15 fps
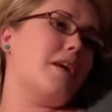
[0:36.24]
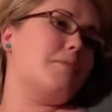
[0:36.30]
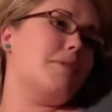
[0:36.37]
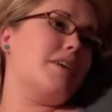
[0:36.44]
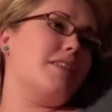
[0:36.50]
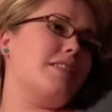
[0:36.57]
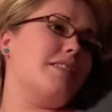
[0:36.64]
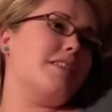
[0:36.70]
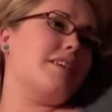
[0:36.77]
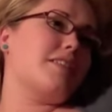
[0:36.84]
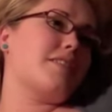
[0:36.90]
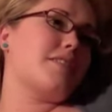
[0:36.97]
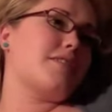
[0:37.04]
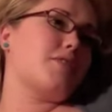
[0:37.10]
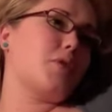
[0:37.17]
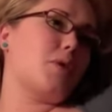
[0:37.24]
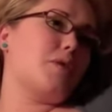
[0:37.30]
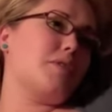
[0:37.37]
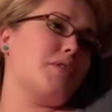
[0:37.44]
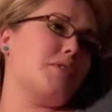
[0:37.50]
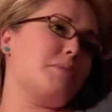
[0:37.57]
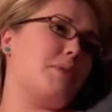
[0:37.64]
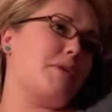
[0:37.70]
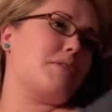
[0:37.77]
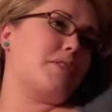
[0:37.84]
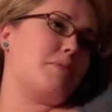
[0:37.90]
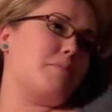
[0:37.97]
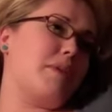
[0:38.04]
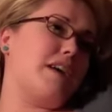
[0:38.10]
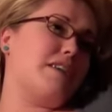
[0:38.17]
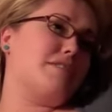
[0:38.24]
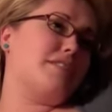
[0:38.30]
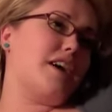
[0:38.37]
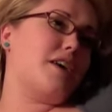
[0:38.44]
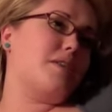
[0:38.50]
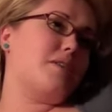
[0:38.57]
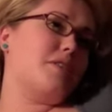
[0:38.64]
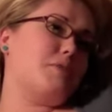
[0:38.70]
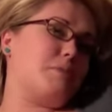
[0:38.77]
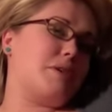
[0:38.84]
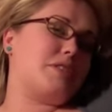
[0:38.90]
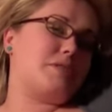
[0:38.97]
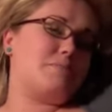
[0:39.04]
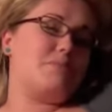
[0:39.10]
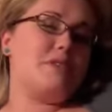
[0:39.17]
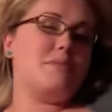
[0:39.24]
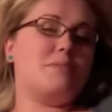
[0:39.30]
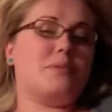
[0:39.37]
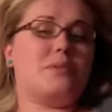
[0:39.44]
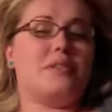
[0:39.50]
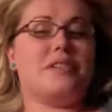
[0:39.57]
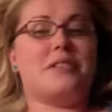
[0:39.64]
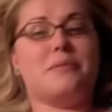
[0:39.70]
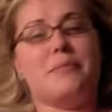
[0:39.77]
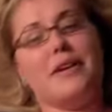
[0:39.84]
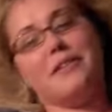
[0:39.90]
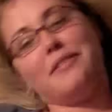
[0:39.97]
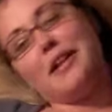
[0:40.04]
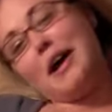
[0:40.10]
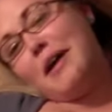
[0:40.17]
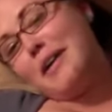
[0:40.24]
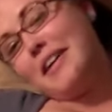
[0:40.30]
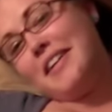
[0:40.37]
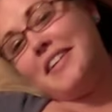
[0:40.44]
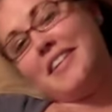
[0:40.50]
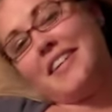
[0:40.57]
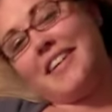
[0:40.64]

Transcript: I mean, is this story really about the Mayflower or about the people in the Mayflower?